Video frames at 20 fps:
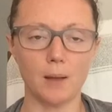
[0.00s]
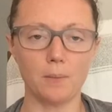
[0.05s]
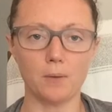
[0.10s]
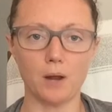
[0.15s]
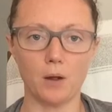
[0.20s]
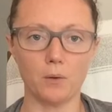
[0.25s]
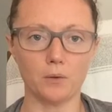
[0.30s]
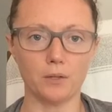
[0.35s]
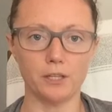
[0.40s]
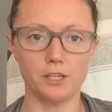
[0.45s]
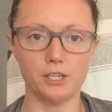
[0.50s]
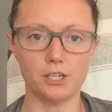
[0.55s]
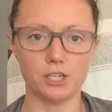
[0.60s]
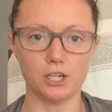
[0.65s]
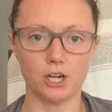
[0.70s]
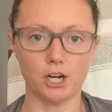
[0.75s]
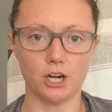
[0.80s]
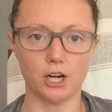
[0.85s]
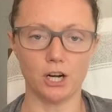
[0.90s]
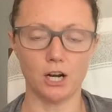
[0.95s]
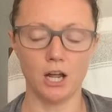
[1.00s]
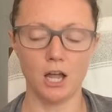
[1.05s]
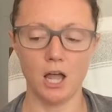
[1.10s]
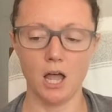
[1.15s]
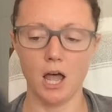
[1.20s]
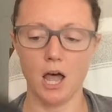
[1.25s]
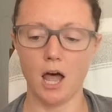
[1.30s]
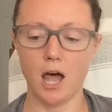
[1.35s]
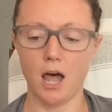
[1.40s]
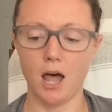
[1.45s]
I'm not really sure,
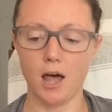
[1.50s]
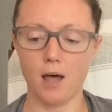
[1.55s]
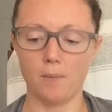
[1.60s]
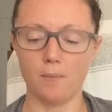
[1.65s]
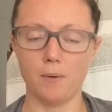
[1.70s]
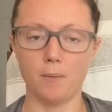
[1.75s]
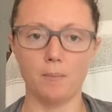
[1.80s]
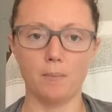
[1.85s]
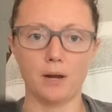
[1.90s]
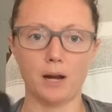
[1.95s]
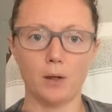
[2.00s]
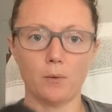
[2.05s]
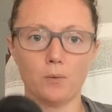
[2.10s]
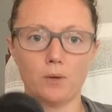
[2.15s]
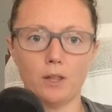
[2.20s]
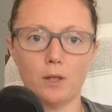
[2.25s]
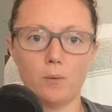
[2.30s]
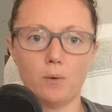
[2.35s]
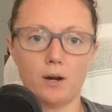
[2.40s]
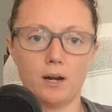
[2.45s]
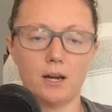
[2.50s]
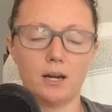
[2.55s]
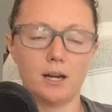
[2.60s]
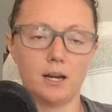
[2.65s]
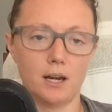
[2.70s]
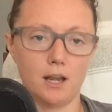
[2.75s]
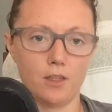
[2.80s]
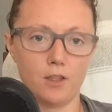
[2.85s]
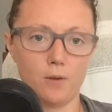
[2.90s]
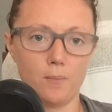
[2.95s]
but I really wanted
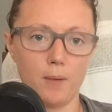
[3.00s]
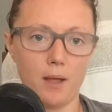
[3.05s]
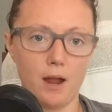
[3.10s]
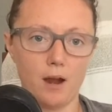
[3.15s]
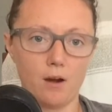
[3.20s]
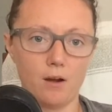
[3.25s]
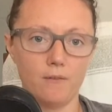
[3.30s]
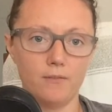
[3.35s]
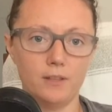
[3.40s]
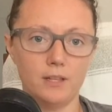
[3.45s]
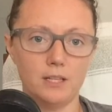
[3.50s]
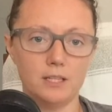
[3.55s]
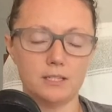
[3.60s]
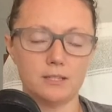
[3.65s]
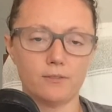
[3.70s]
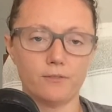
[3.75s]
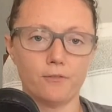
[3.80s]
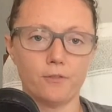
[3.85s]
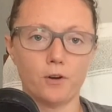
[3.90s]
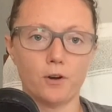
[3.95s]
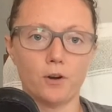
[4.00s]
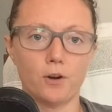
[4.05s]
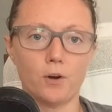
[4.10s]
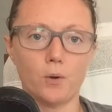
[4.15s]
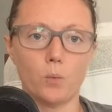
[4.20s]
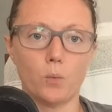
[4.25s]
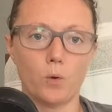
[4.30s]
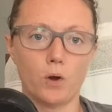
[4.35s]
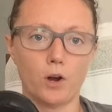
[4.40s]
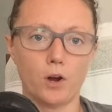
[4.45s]
another pair of these
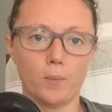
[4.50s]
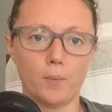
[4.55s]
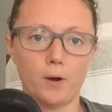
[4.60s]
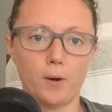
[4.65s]
for work